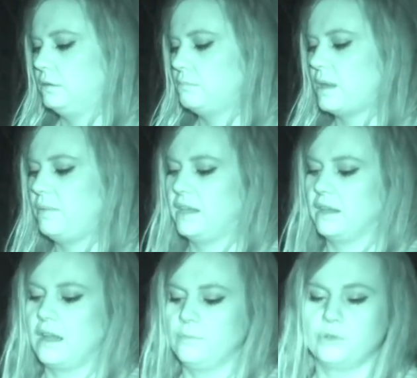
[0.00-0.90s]
Maybe you
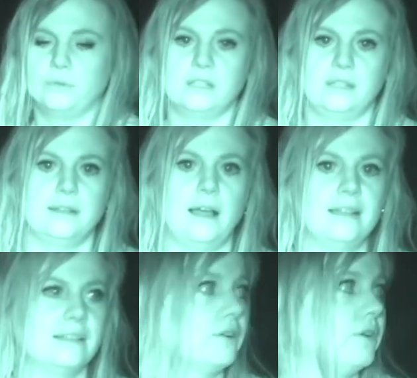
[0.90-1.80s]
can come towards these
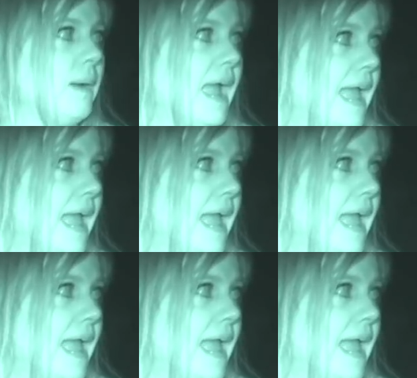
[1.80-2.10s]
lights that are in my